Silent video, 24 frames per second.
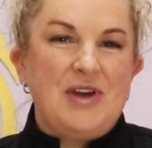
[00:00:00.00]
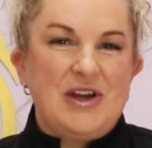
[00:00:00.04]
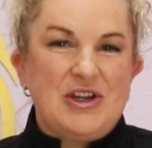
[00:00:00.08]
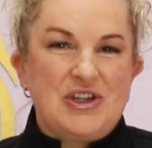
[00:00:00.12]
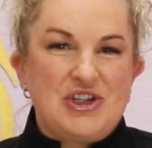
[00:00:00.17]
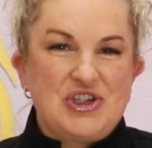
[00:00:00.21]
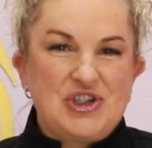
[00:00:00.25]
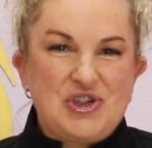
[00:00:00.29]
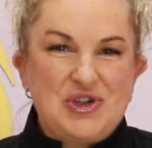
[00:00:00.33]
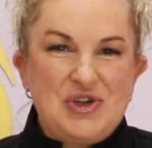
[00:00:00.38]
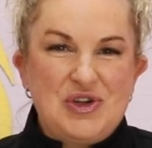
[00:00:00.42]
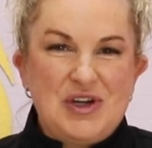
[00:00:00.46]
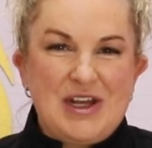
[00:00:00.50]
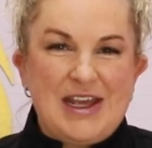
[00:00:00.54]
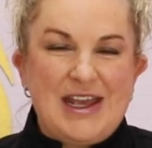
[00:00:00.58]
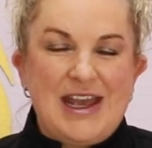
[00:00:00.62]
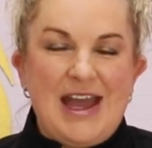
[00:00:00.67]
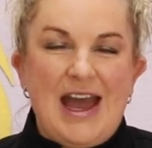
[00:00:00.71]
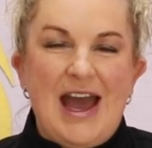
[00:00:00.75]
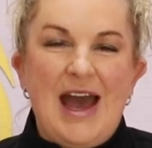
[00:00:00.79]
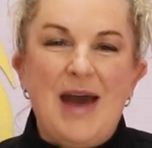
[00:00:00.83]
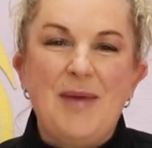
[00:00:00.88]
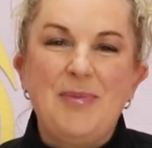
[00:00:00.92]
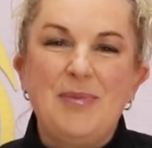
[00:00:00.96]
a shorter
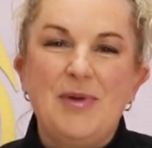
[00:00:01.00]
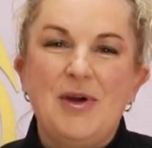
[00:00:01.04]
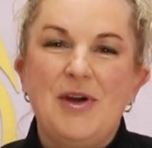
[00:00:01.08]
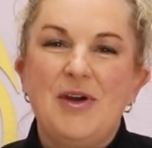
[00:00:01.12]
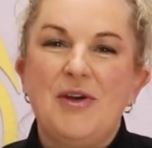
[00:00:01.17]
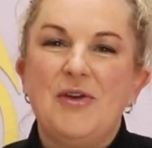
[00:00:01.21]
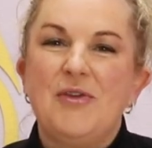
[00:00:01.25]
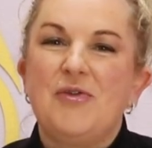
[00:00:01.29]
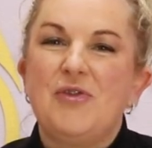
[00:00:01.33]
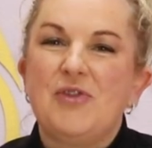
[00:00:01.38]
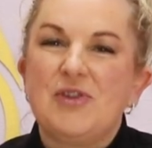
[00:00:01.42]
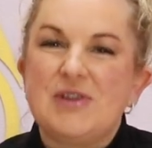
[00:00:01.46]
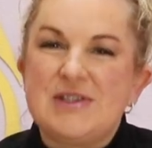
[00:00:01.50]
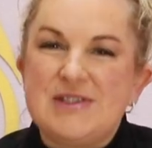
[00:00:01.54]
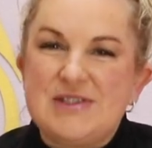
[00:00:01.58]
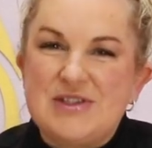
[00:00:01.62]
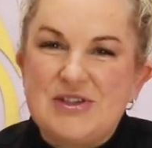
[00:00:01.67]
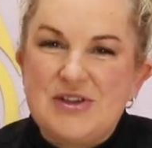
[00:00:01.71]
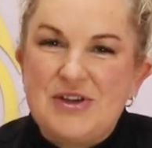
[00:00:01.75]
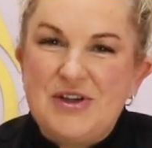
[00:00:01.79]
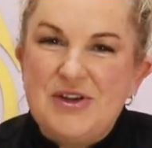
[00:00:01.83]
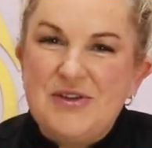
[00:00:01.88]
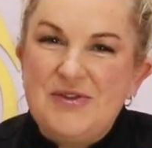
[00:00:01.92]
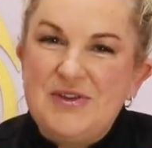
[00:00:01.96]
gap of
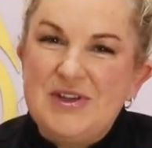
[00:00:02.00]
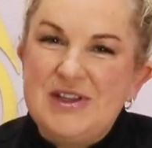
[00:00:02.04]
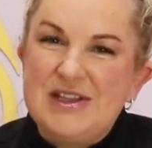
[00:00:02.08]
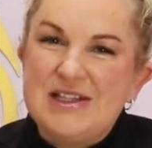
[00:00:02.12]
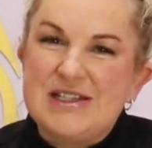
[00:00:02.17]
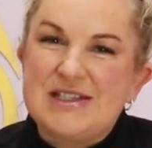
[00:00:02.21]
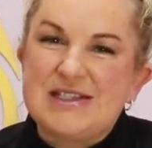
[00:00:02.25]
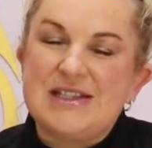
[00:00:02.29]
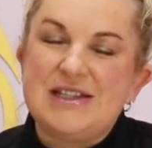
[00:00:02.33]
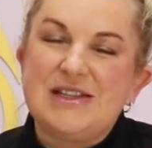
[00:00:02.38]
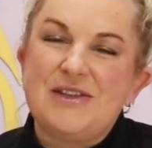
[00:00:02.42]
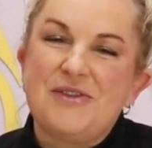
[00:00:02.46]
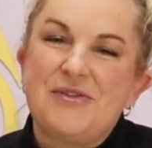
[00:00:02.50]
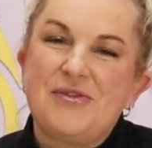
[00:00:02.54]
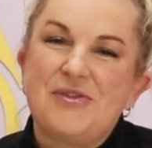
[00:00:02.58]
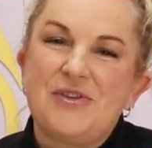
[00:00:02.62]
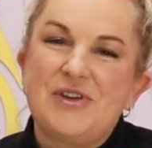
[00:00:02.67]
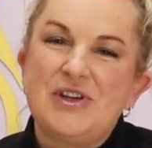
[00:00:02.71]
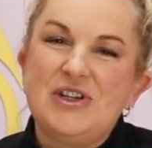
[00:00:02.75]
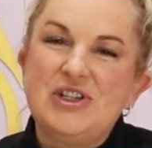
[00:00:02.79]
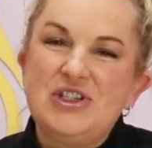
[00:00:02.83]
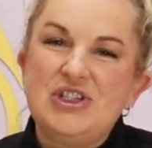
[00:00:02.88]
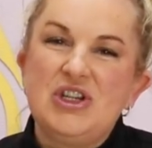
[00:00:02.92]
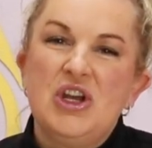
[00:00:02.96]
reserving this in the
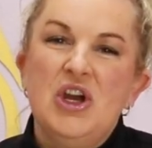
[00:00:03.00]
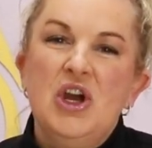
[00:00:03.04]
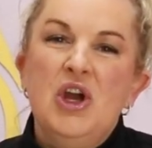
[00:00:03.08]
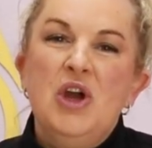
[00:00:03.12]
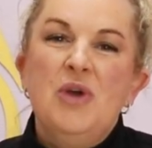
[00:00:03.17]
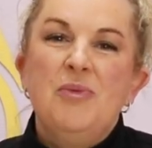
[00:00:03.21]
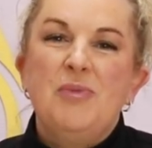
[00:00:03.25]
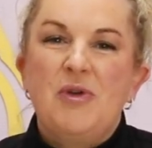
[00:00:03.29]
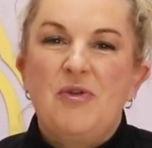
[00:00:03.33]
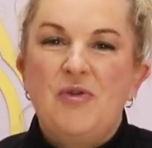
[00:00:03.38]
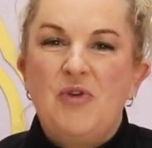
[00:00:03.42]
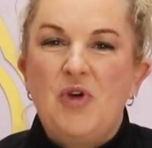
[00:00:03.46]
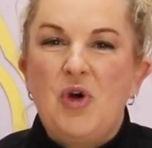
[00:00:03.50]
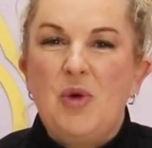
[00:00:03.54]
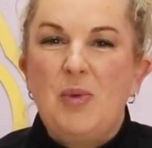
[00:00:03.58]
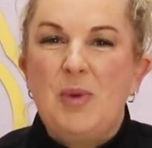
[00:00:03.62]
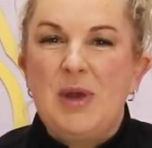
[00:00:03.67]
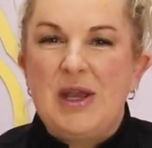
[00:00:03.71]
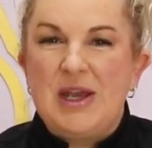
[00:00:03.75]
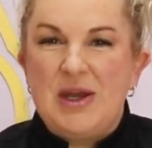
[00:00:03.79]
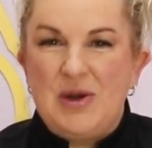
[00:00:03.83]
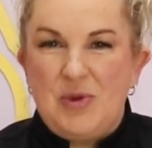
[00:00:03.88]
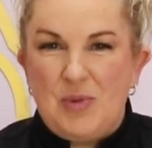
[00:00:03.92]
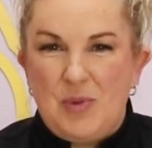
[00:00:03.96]
fridge before
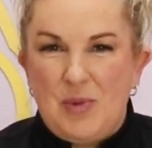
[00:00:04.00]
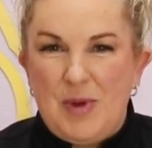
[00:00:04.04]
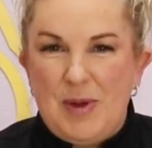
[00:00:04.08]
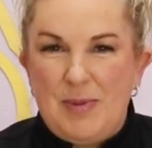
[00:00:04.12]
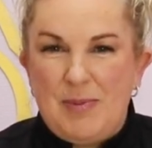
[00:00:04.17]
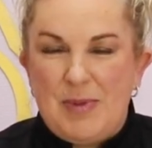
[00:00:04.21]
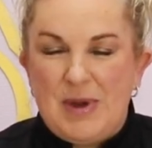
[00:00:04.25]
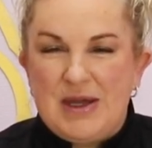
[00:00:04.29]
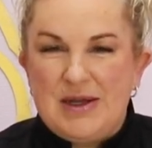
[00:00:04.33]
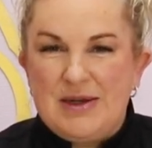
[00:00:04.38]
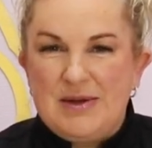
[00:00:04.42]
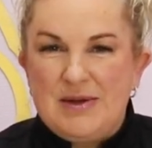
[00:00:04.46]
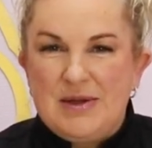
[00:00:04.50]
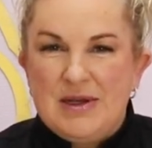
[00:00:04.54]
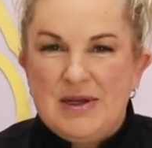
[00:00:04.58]
we can whip it.